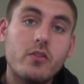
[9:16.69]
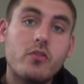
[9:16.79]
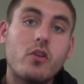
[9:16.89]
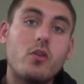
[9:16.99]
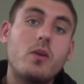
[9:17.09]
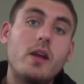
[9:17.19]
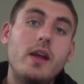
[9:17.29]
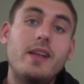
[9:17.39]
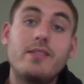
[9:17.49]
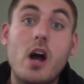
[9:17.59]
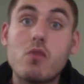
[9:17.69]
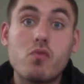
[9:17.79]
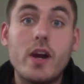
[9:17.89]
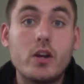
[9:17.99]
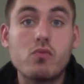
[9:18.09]
So it's not
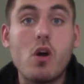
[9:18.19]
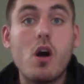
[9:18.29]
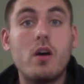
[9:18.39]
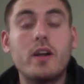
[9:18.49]
right or wrong.